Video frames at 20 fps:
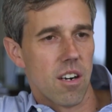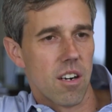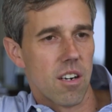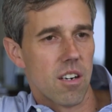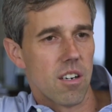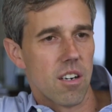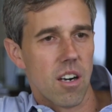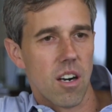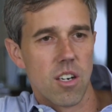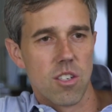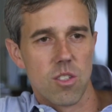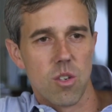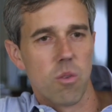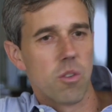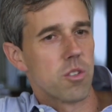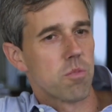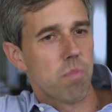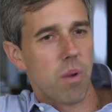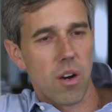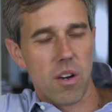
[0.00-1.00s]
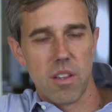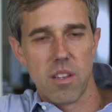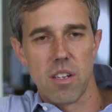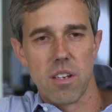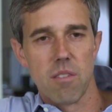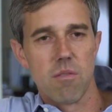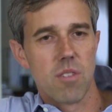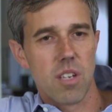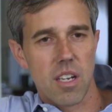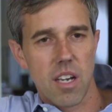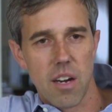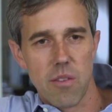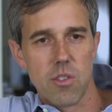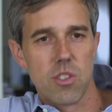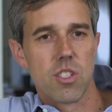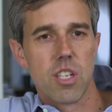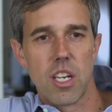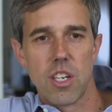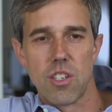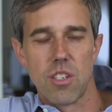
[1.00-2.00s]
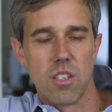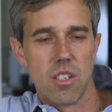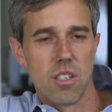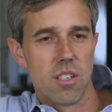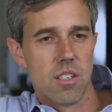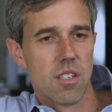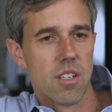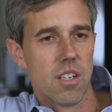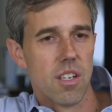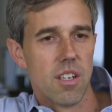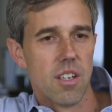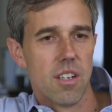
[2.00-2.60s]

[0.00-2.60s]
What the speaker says: or aren't always part of the conversation,